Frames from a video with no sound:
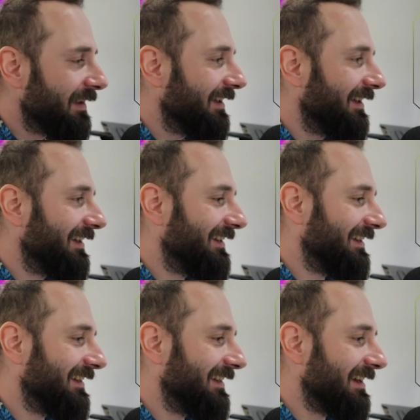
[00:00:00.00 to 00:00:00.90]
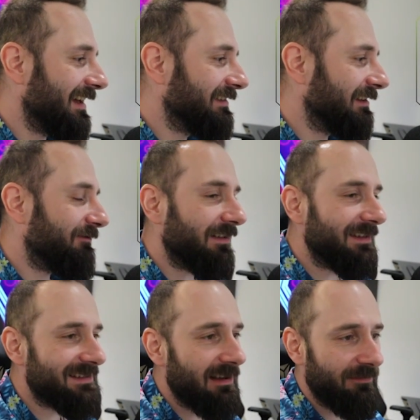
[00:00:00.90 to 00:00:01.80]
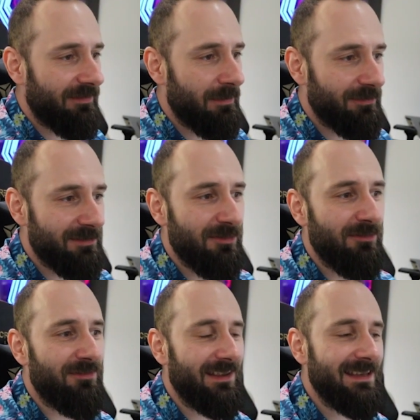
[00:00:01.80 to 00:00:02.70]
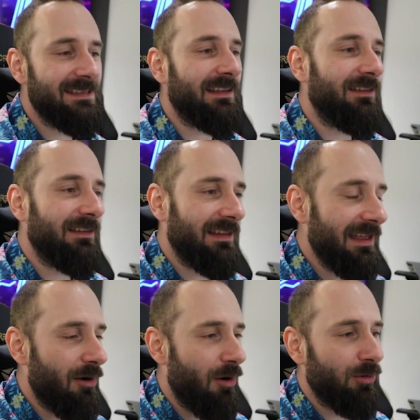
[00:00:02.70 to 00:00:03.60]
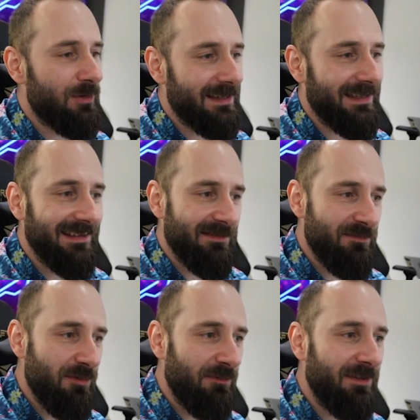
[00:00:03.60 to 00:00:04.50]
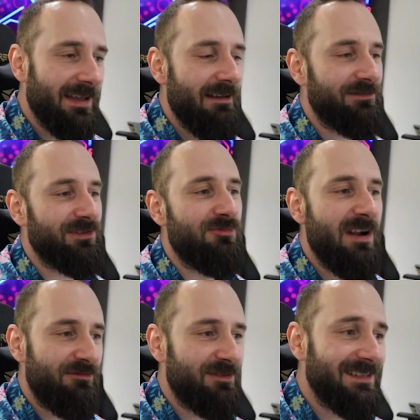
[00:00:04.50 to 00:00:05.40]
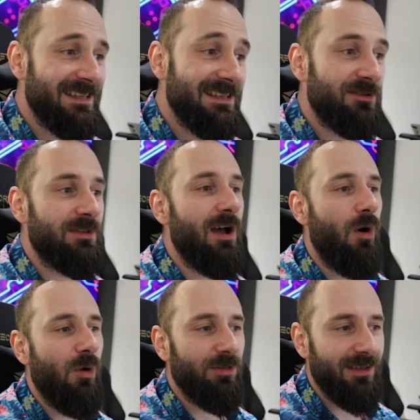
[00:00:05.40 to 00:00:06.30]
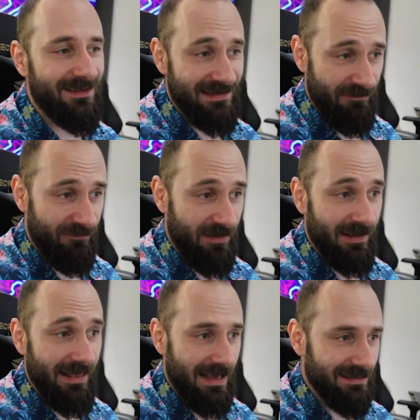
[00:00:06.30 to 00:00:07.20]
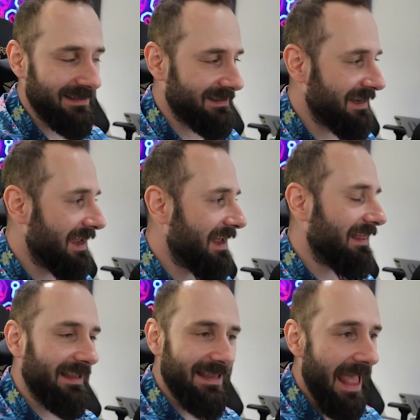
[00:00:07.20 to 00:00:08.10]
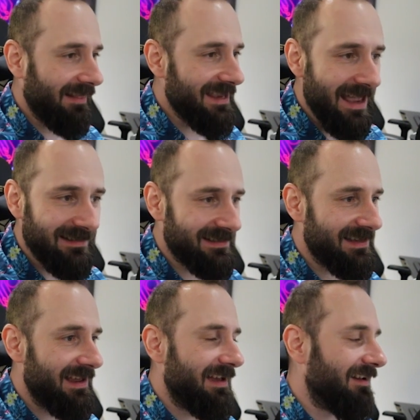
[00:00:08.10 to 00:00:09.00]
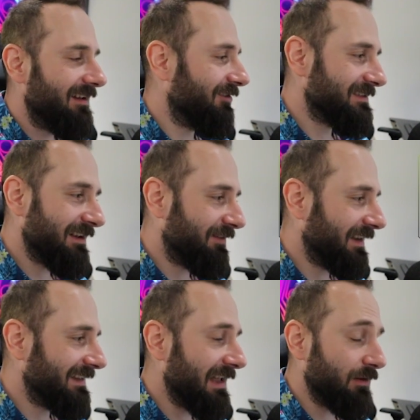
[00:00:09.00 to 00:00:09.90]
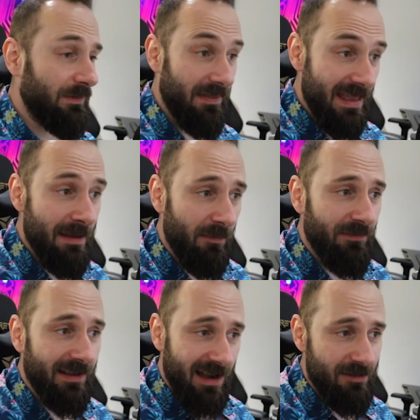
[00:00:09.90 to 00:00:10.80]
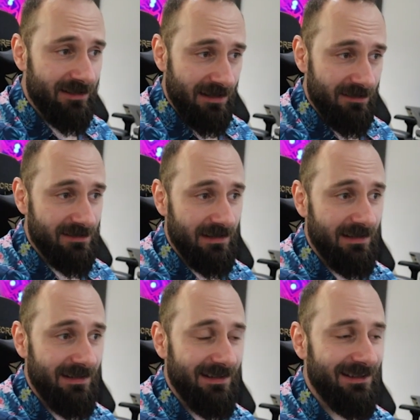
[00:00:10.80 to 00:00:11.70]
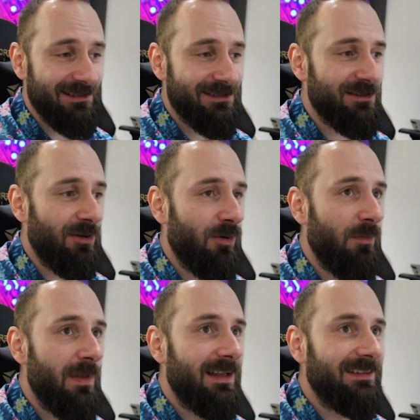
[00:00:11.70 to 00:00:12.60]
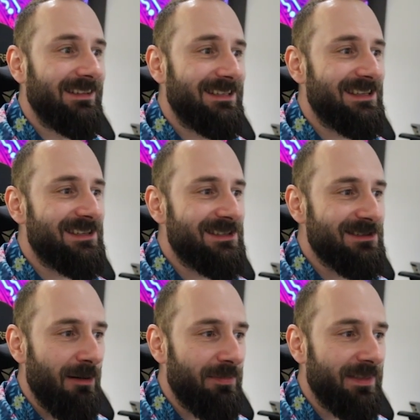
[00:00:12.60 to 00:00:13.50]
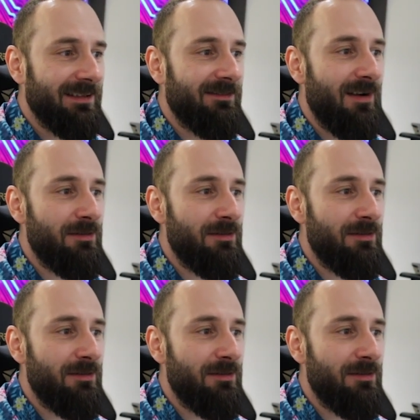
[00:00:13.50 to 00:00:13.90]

and the funny stuff about the movie is that they already in the movie have some references to the older sci-fi classics like Aliens or stuff like that with the name of the characters. So this is something very